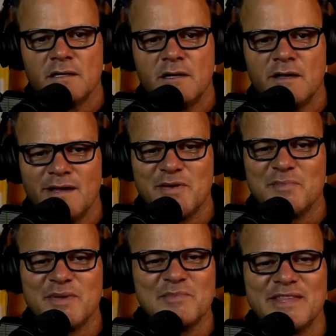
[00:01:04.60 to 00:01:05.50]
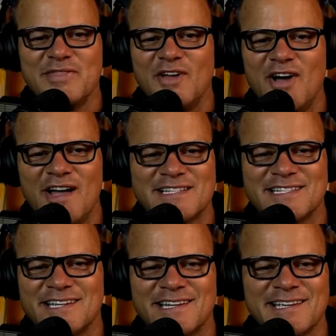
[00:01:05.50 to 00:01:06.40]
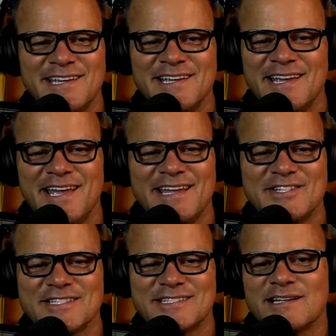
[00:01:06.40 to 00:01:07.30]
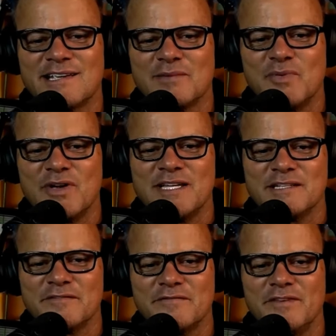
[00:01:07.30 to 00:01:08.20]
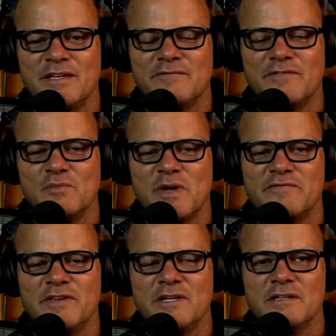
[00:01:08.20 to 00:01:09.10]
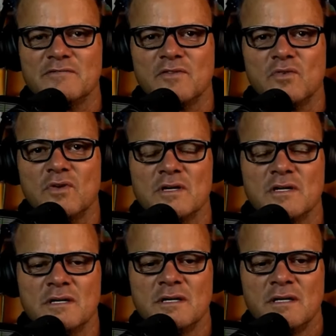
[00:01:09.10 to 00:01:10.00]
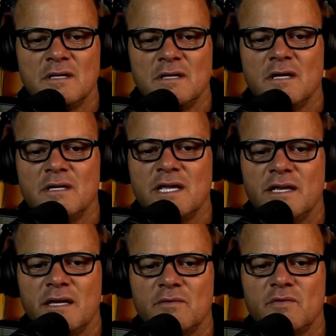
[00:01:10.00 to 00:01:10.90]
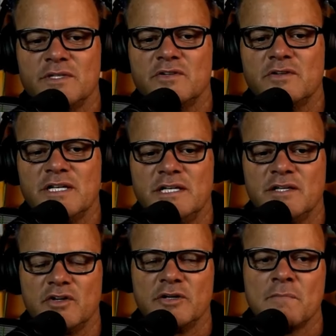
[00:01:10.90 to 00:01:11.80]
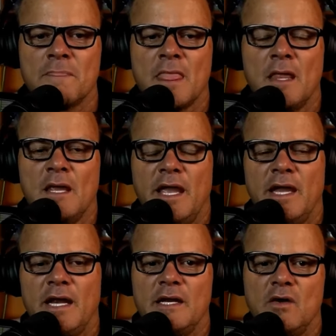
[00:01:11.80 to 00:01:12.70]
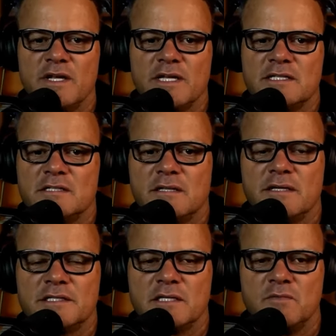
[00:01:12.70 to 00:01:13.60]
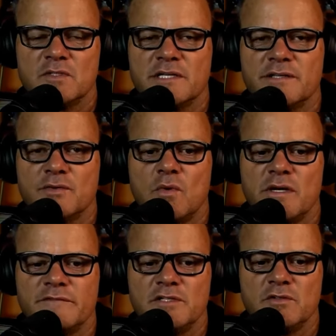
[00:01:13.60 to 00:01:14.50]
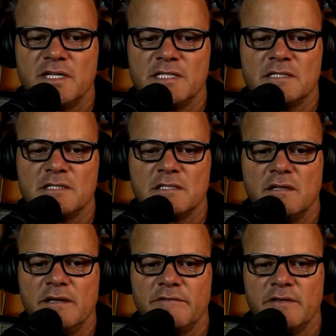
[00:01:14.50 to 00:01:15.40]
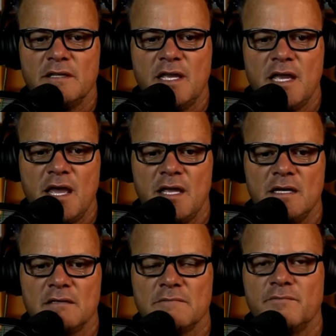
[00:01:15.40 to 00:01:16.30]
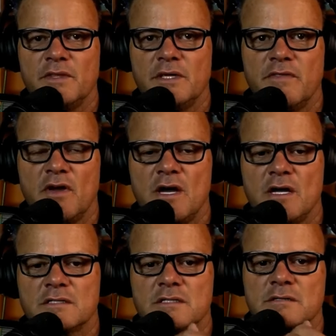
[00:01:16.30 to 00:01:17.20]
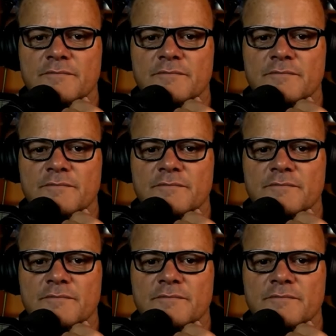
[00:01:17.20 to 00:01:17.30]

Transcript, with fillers: I'm in my thoughts, like, and just get present, Fe feel my feet on the floor, and okay, I return to here. And I notice it's almost like they're one of two places to live in the head, in thoughts,